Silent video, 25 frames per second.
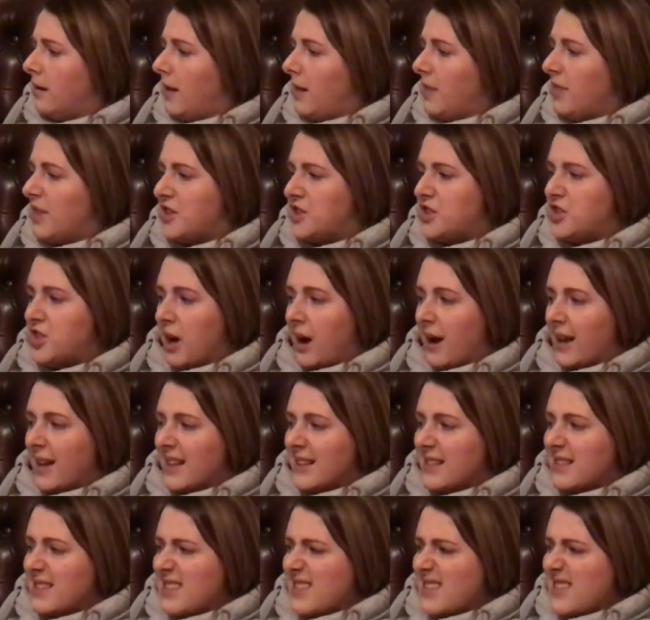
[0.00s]
The
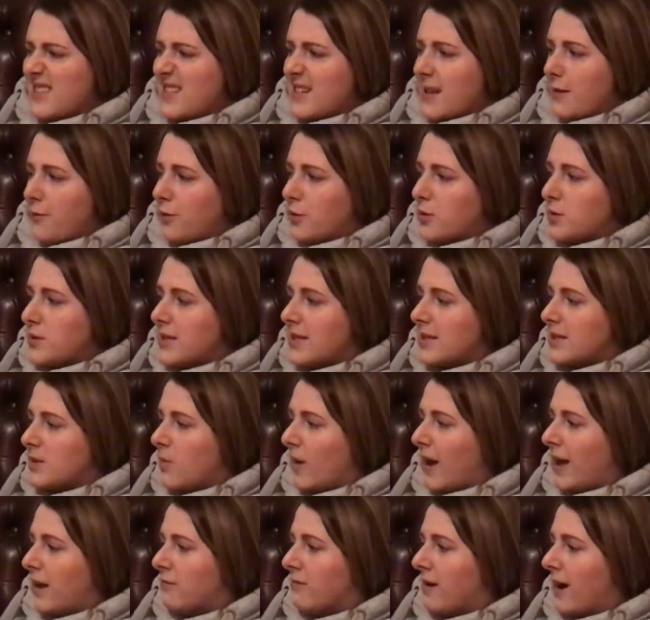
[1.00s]
giant sniffled his
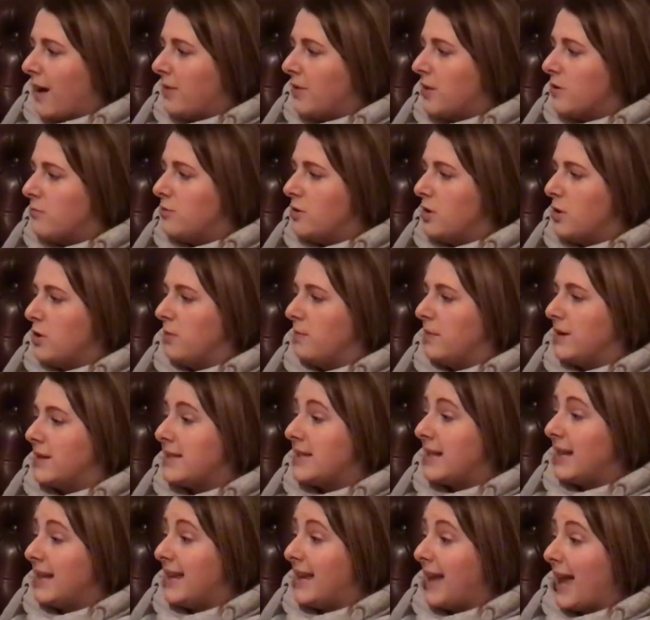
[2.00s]
way round the room
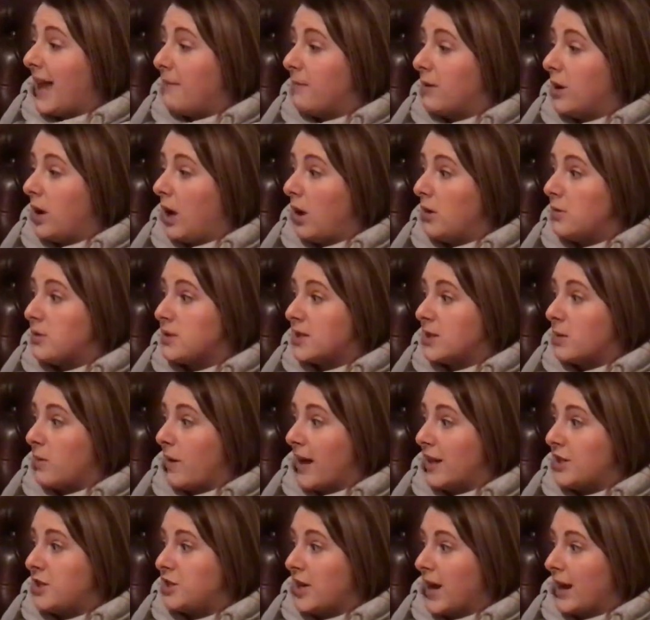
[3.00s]
until he came close to
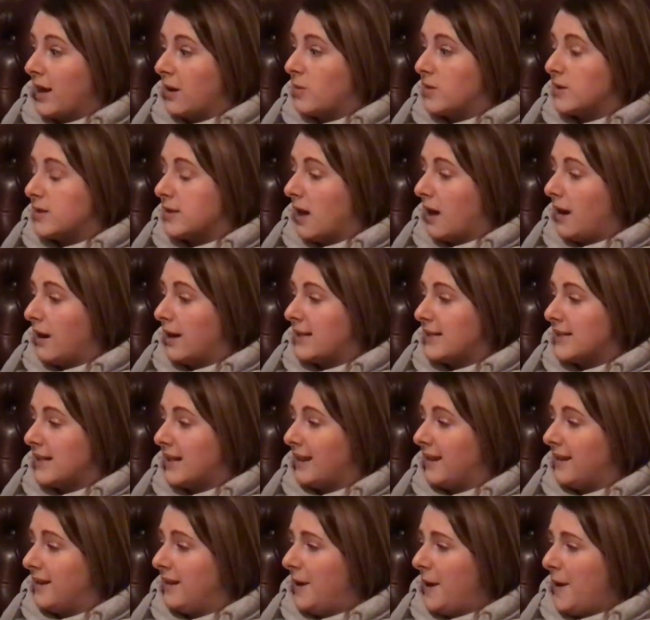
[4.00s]
where Jack was
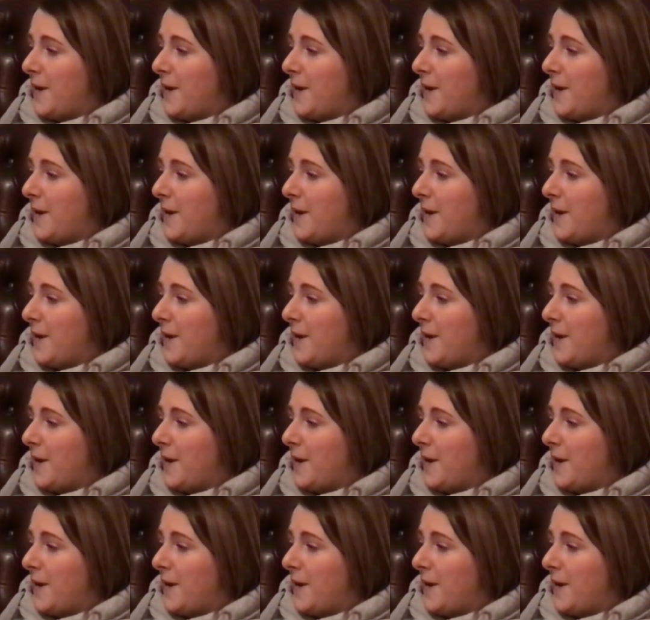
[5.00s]
hiding.